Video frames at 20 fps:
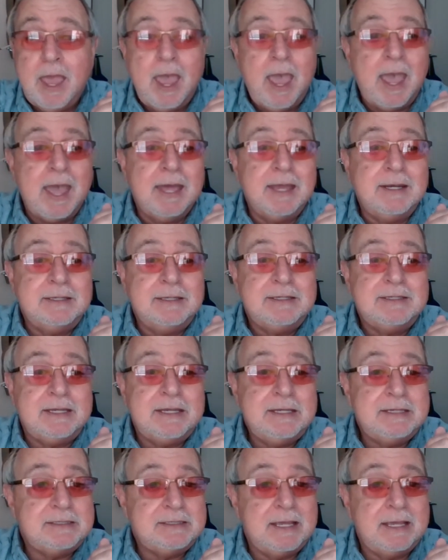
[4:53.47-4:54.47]
And
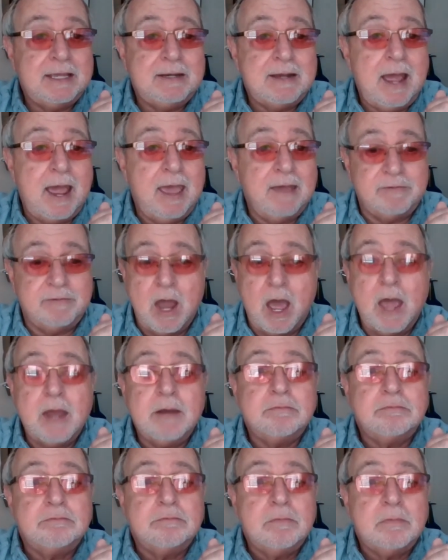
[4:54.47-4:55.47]
he said, I have not,
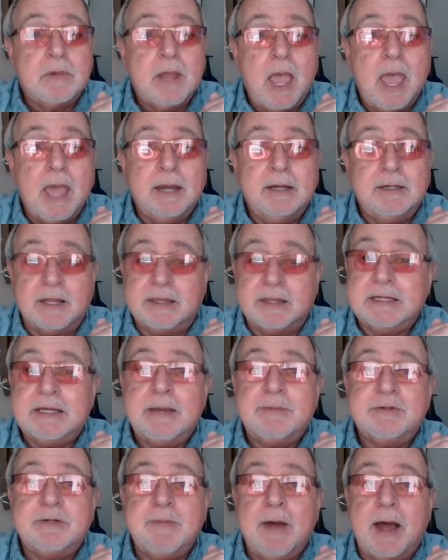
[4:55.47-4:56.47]
and nothing
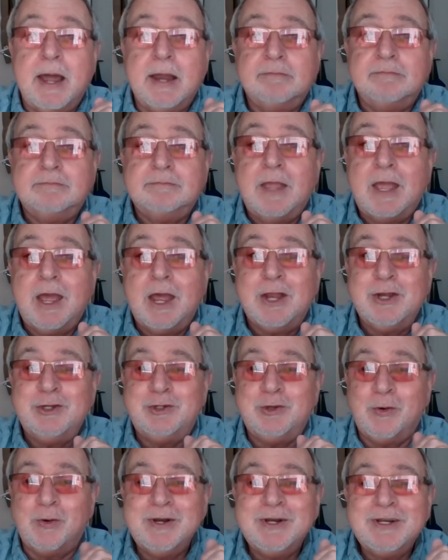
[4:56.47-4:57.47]
comes to mind.
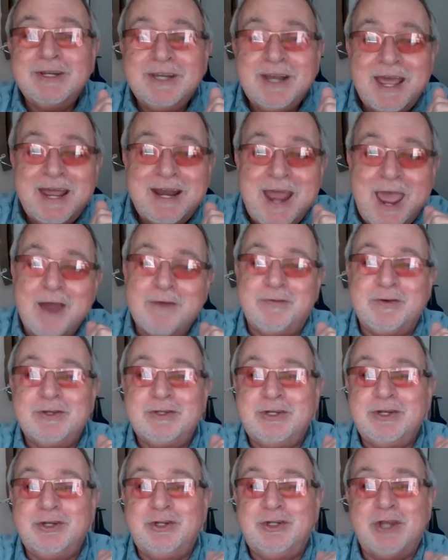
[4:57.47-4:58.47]
Jordan led efforts
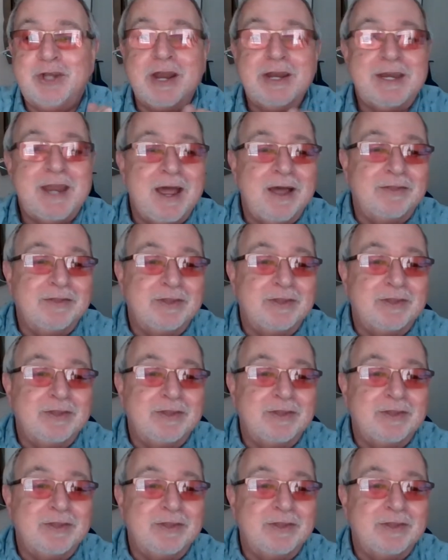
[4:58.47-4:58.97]
to shut down the